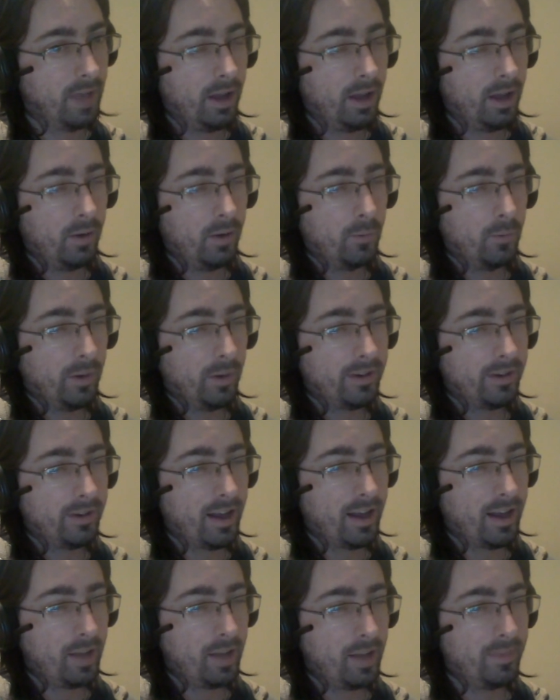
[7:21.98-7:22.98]
what
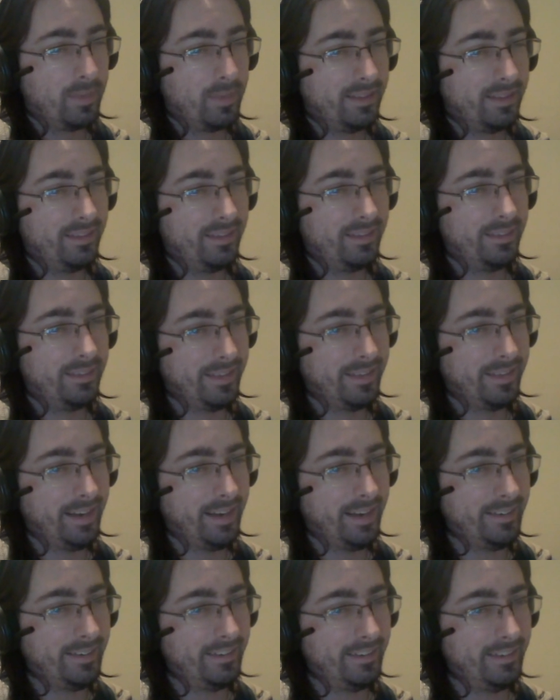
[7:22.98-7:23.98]

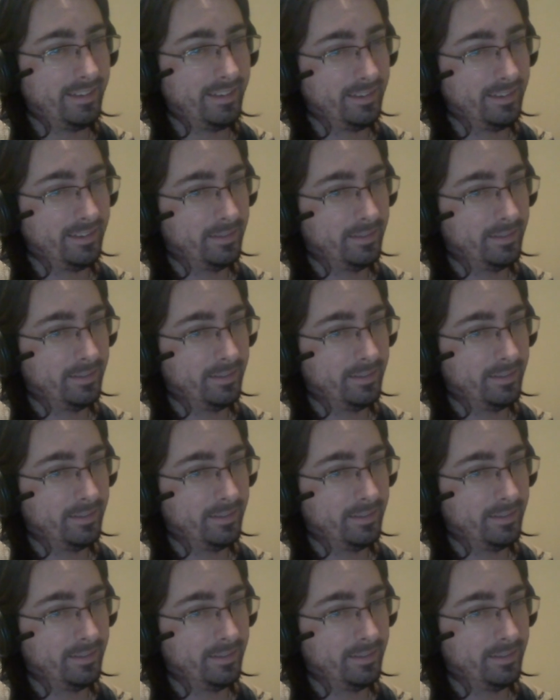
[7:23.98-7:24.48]
compensation